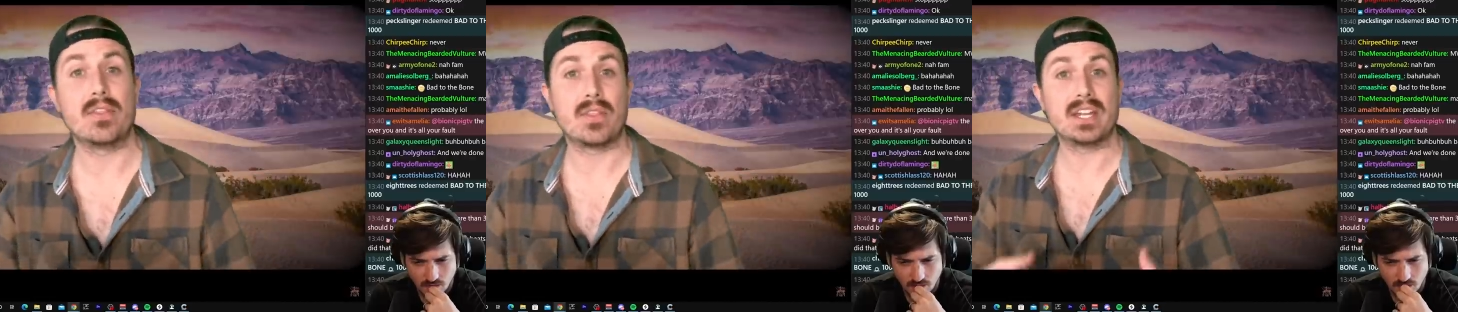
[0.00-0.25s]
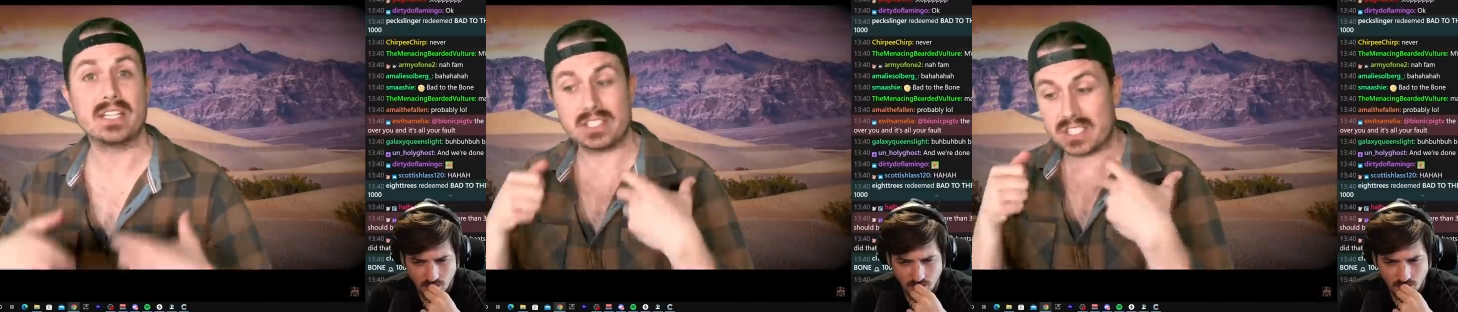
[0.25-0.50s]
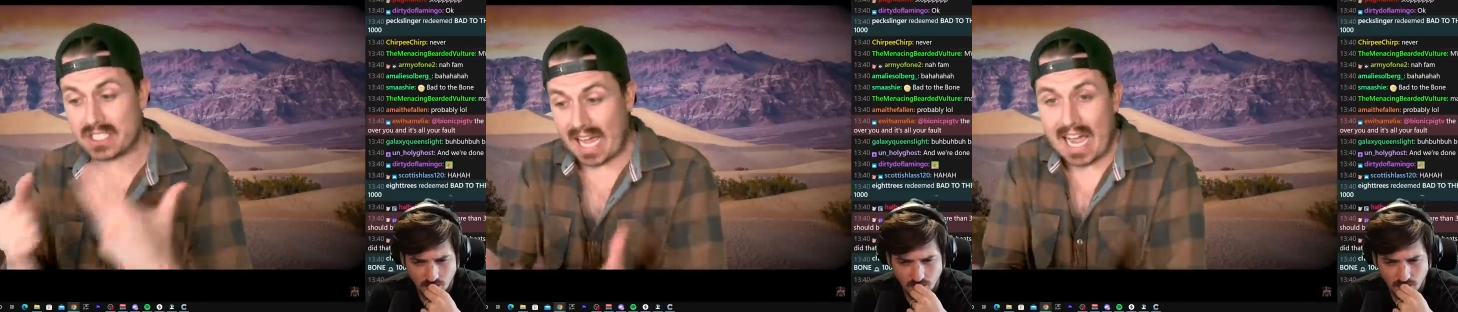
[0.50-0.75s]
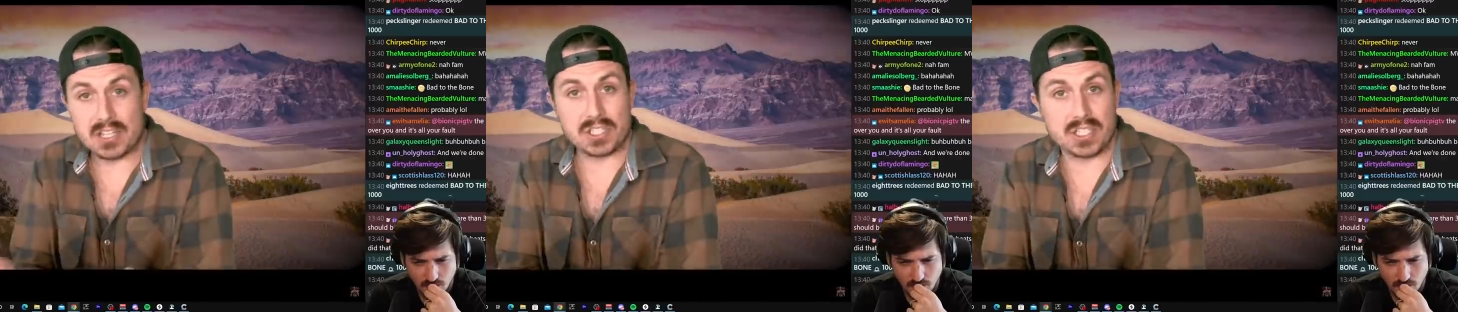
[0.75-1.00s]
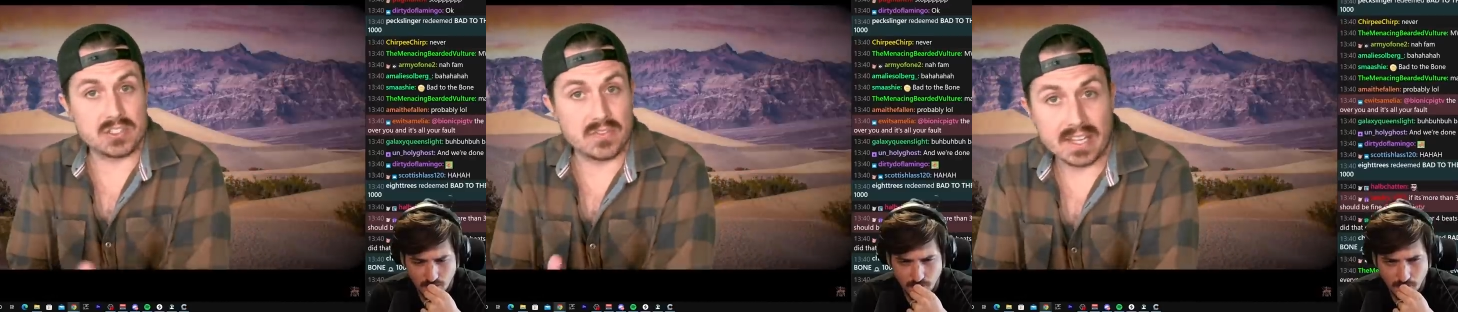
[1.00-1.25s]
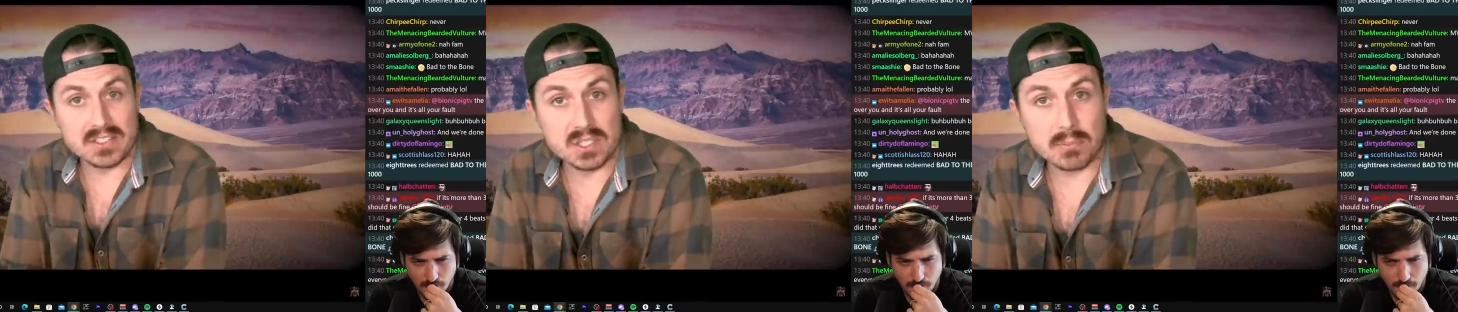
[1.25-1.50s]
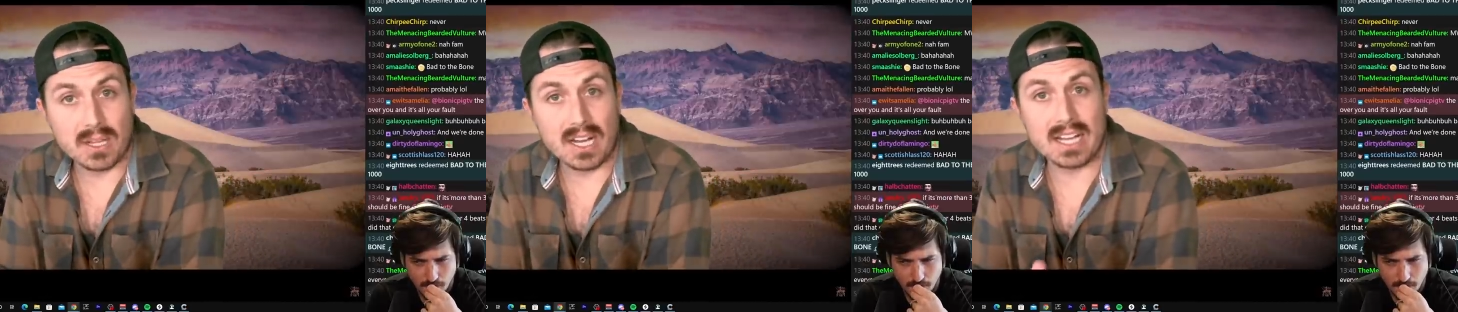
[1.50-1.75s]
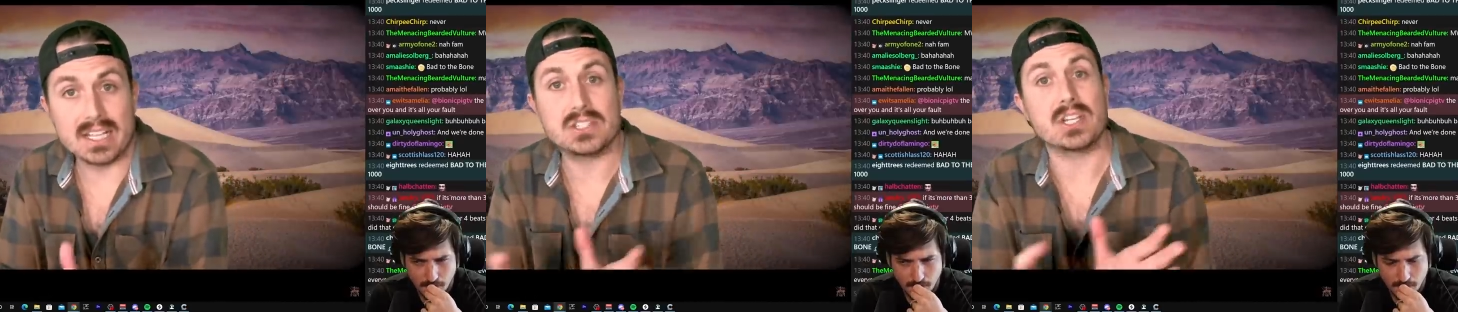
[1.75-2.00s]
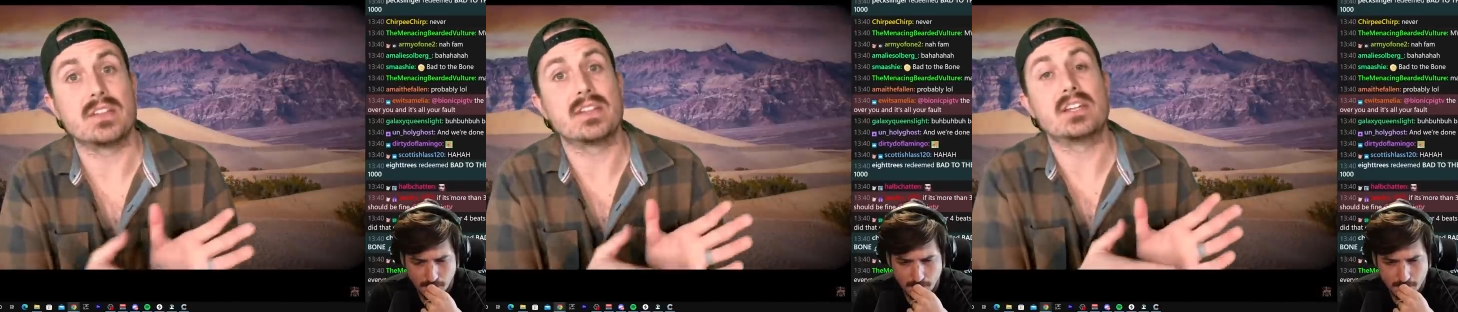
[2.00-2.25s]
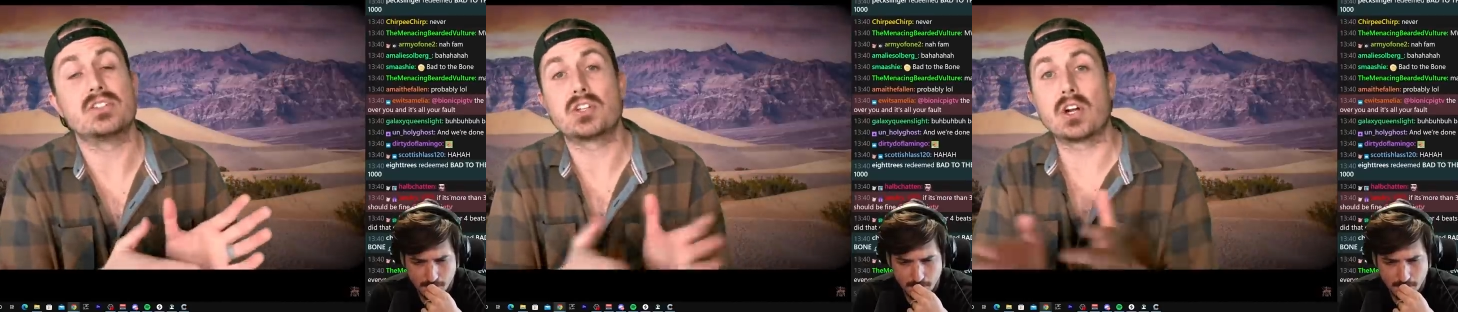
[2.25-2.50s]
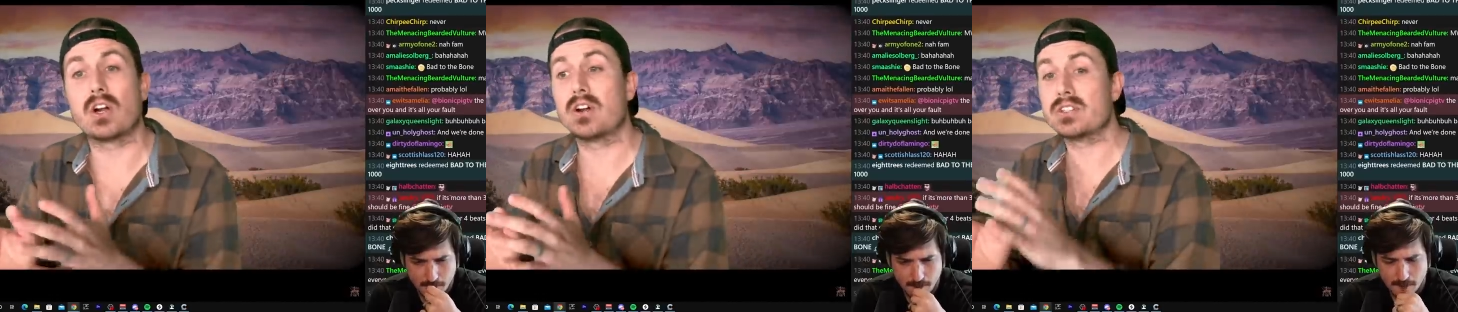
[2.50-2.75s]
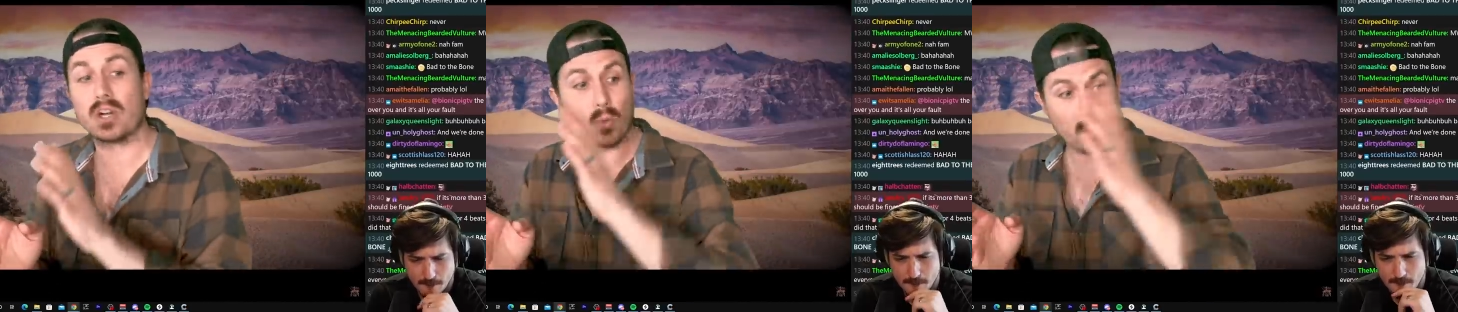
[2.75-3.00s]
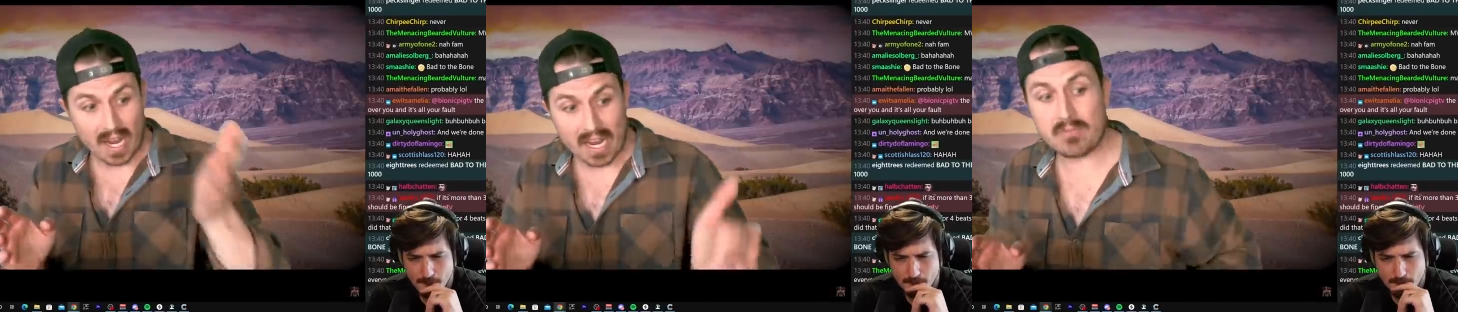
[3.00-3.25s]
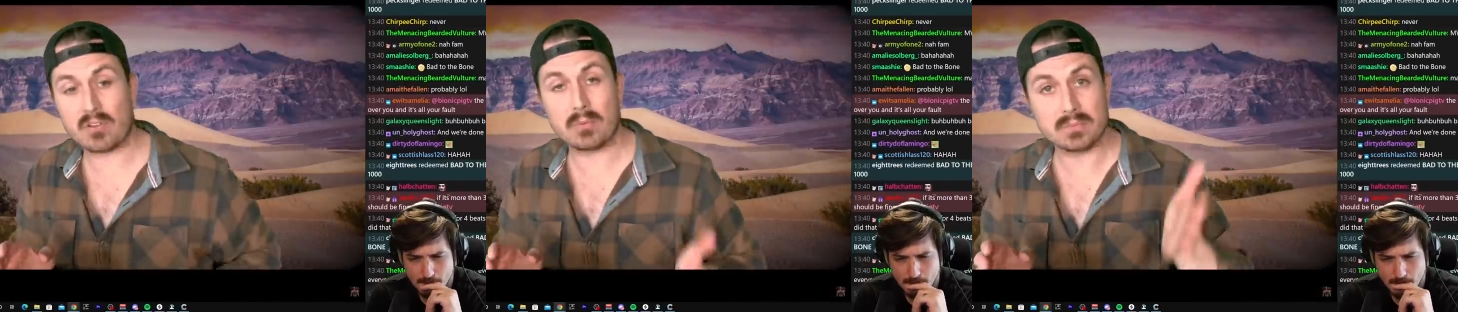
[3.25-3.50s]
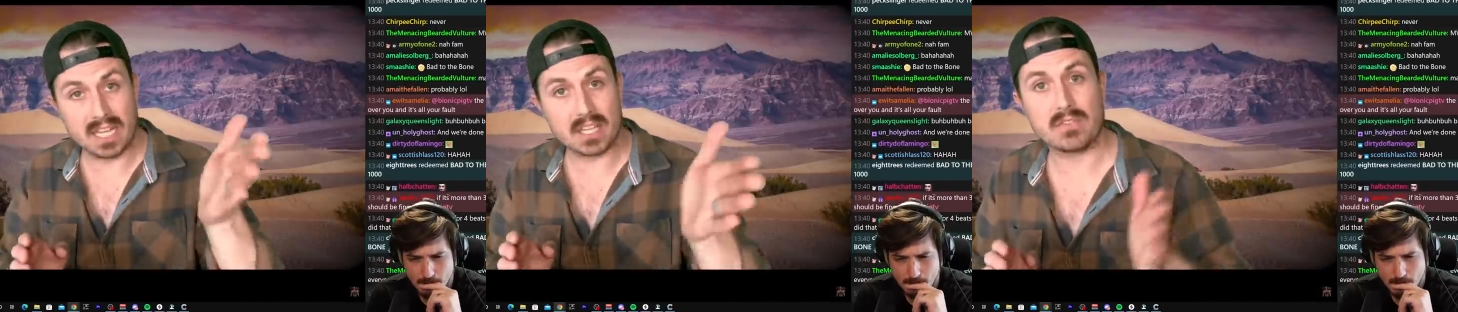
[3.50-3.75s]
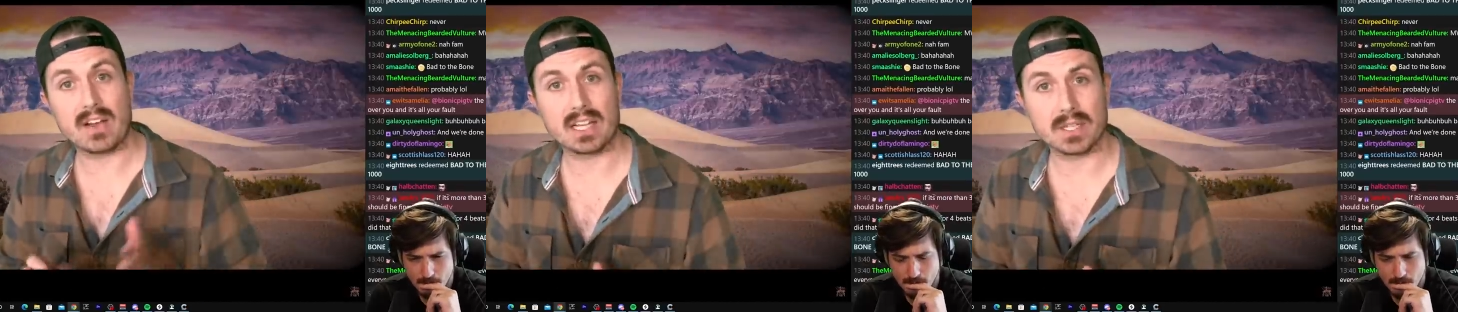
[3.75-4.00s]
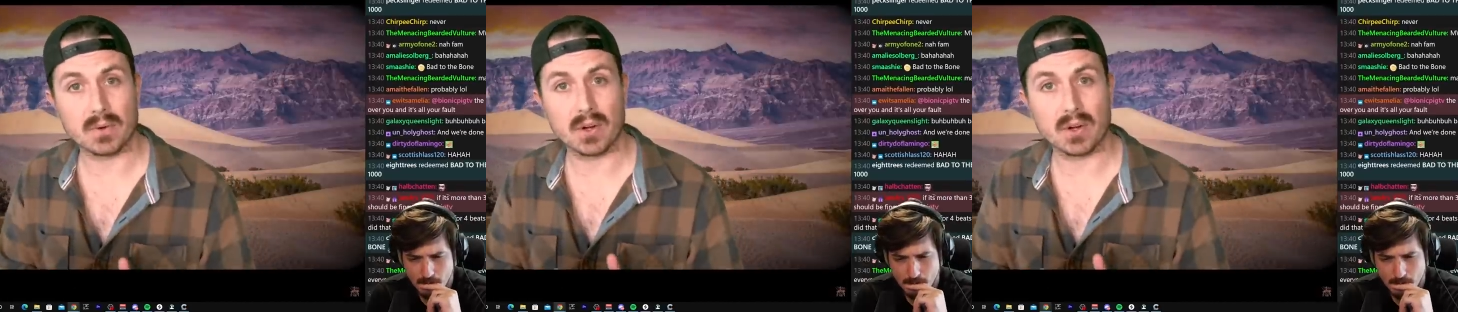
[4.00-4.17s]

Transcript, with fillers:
Speaker 1: And then he stashed his van supplies and then turned away from Death Valley